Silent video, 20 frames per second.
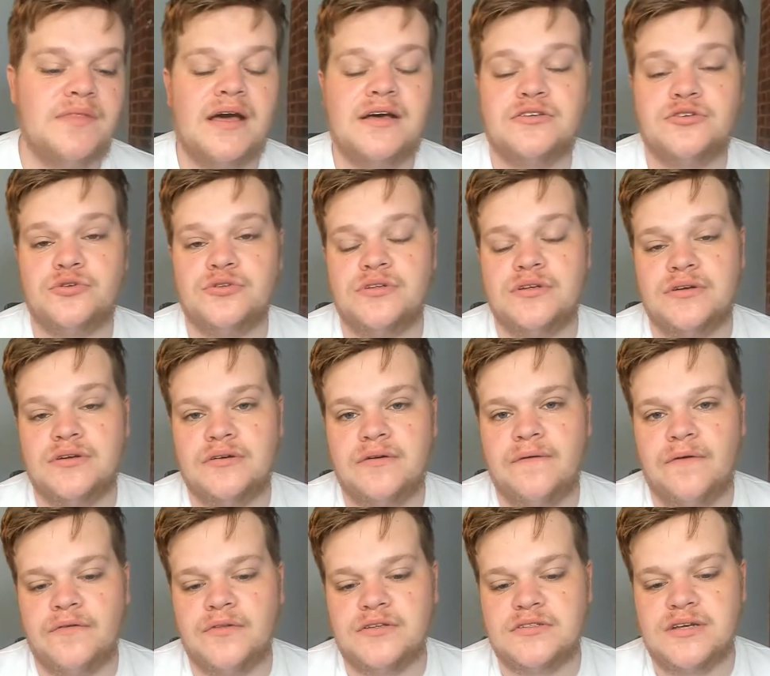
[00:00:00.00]
That's on
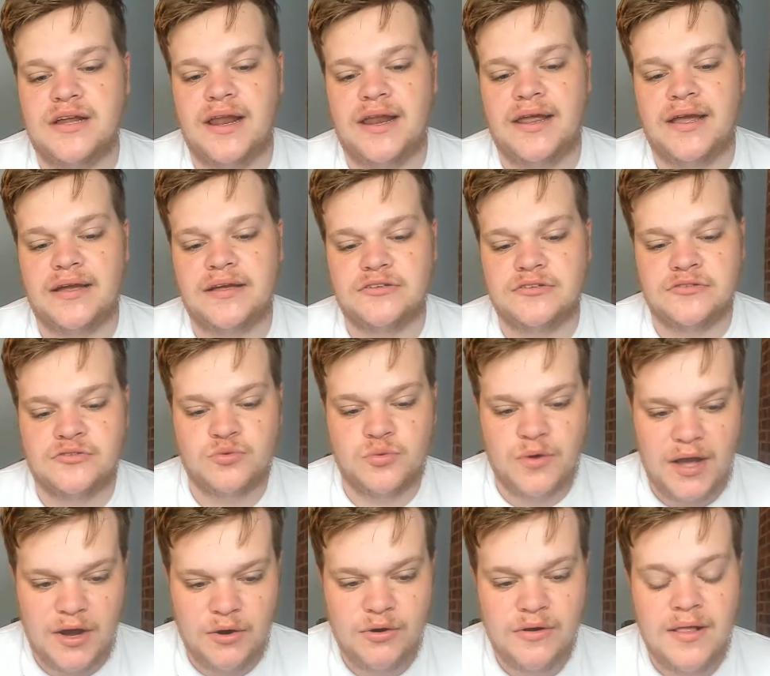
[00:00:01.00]
the telly as
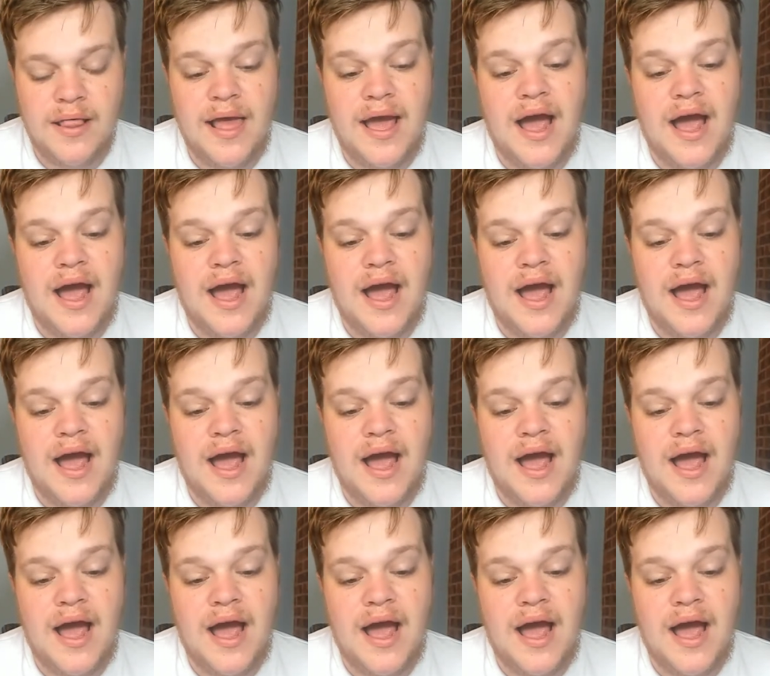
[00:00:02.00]
well.